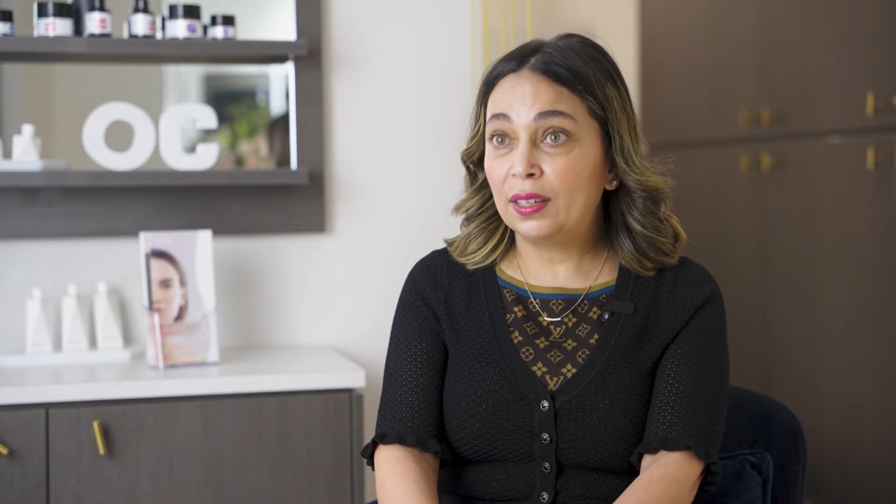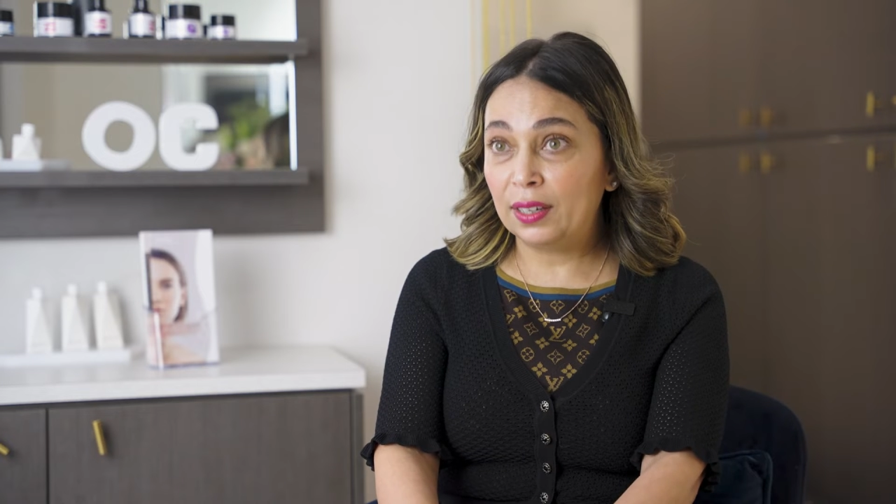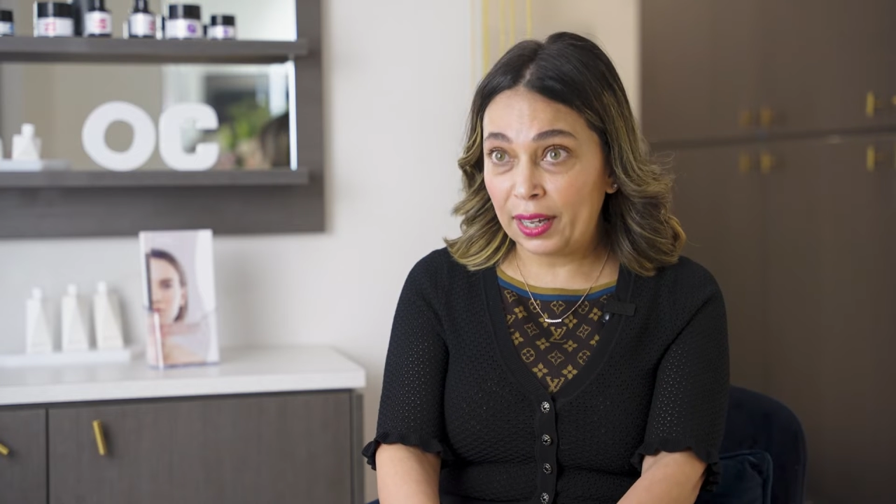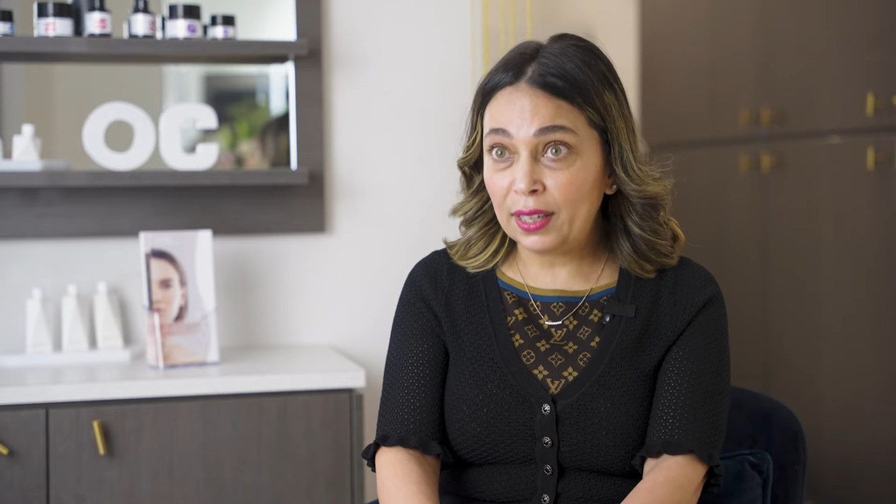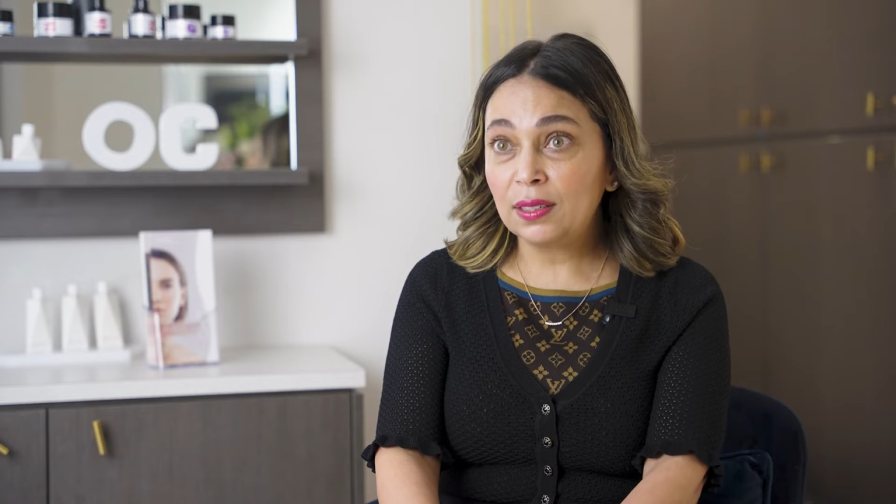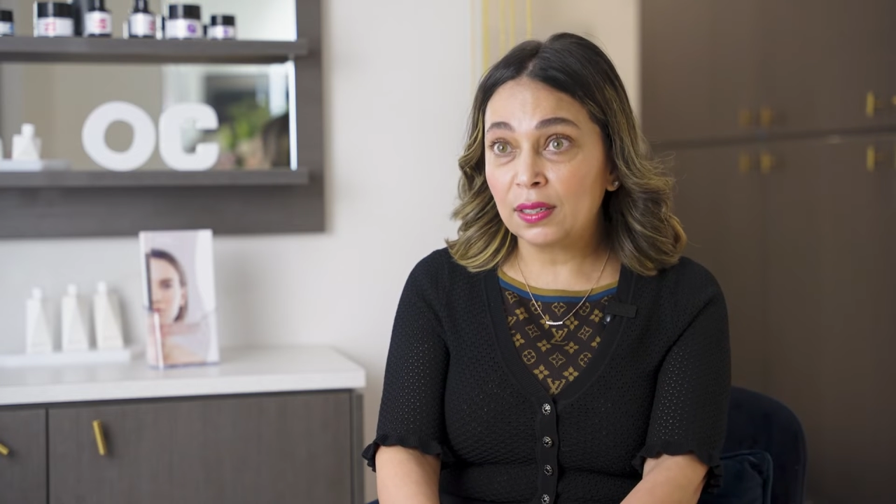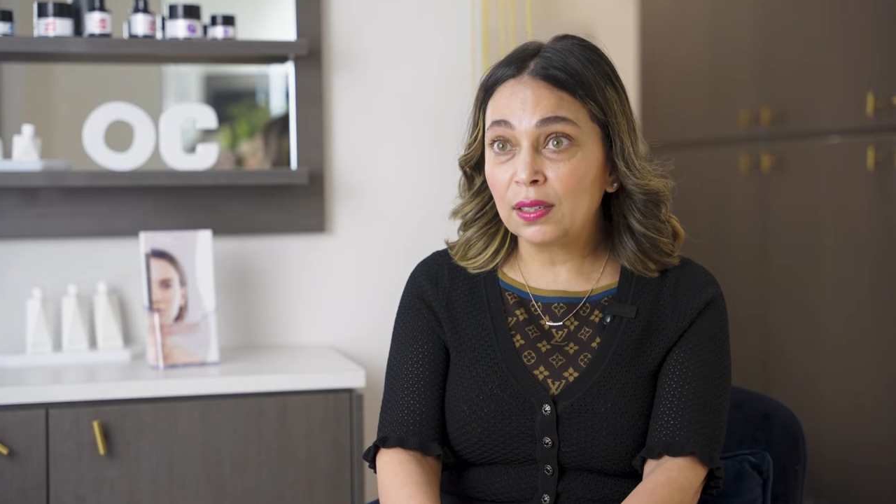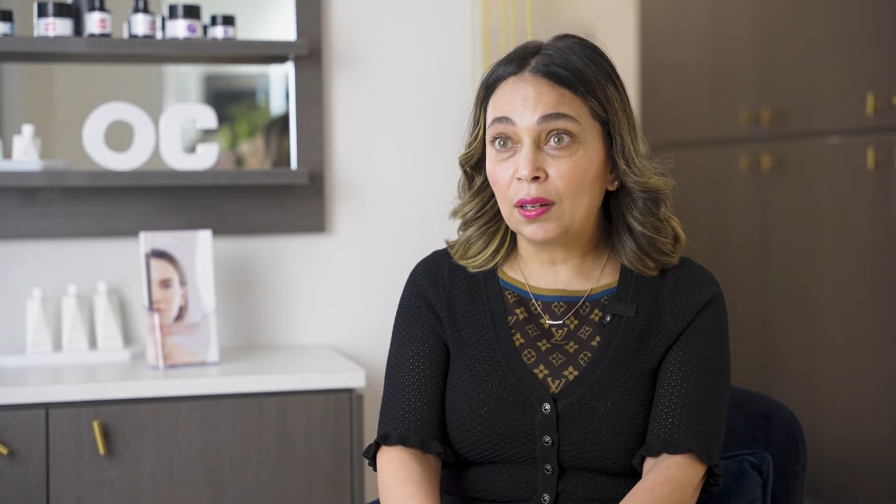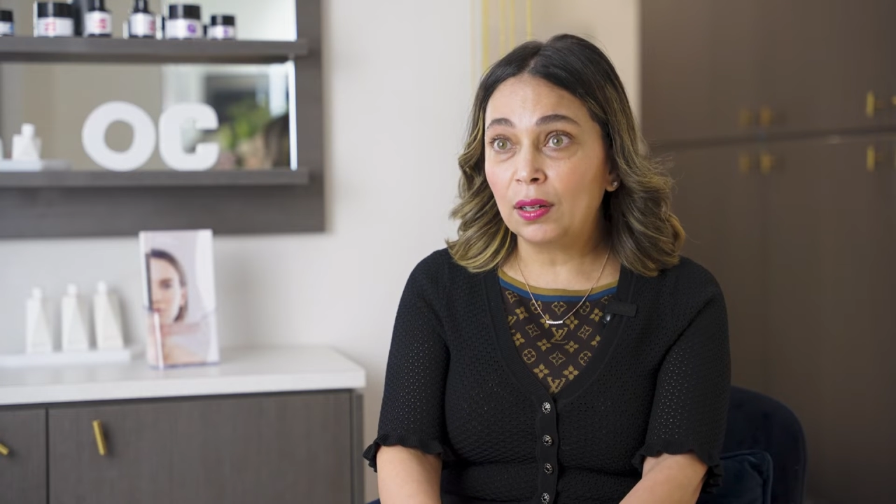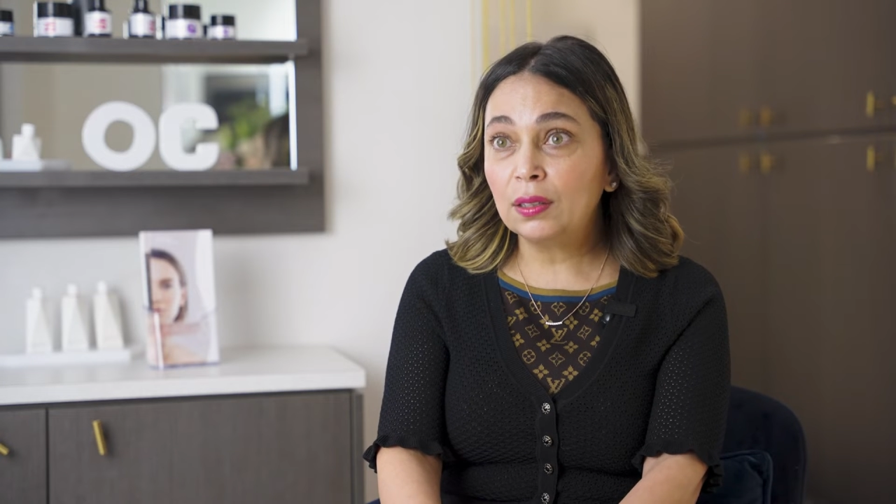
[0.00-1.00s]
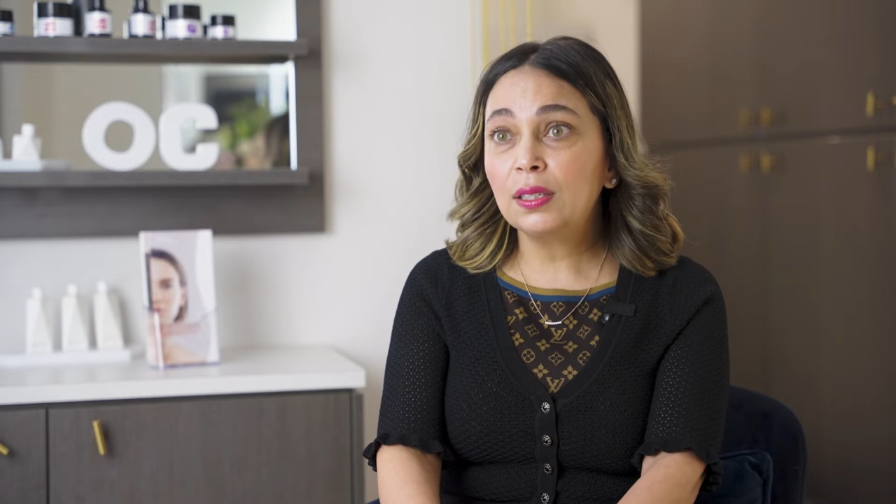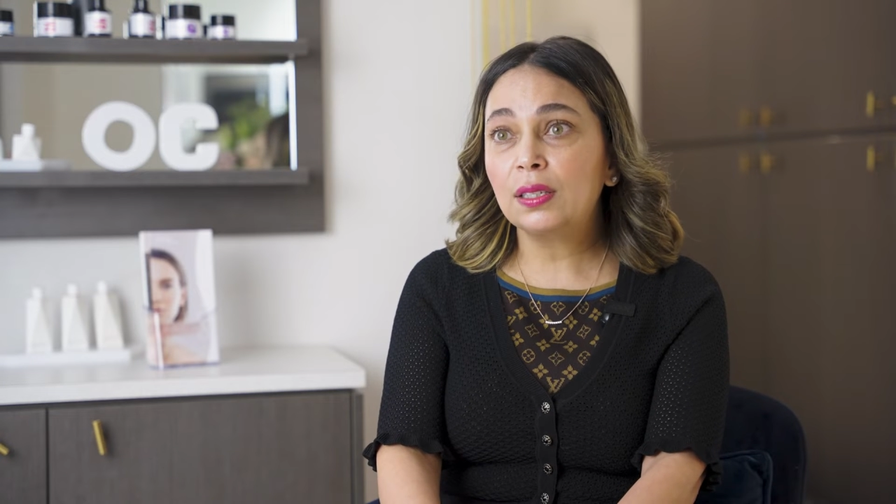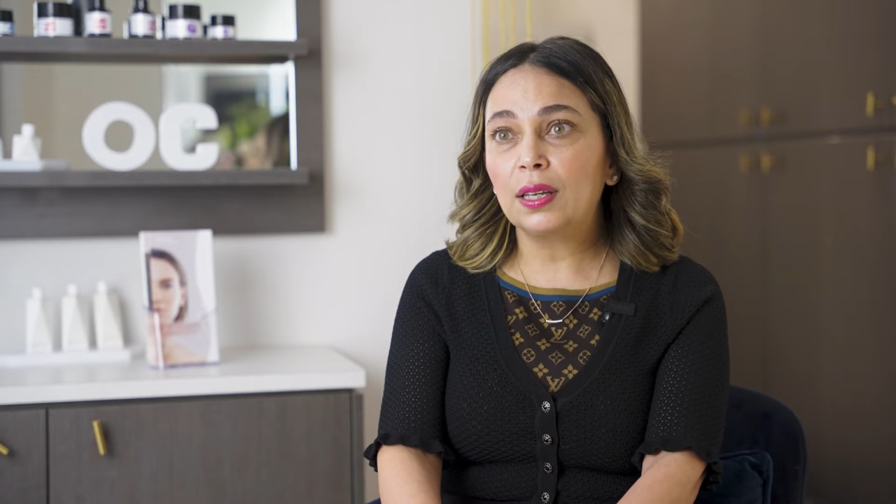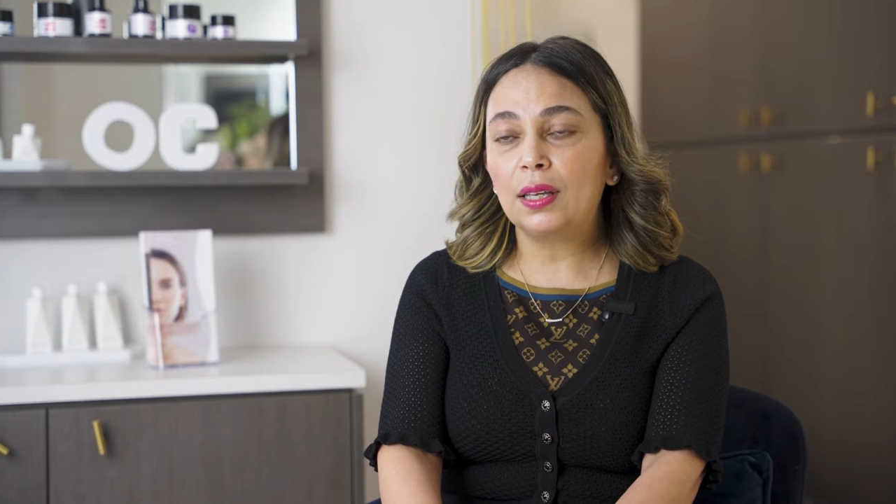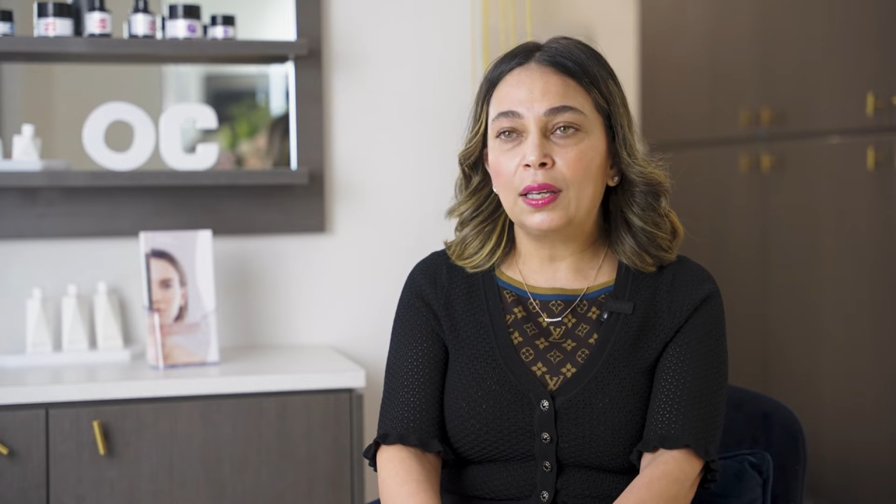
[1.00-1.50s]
great results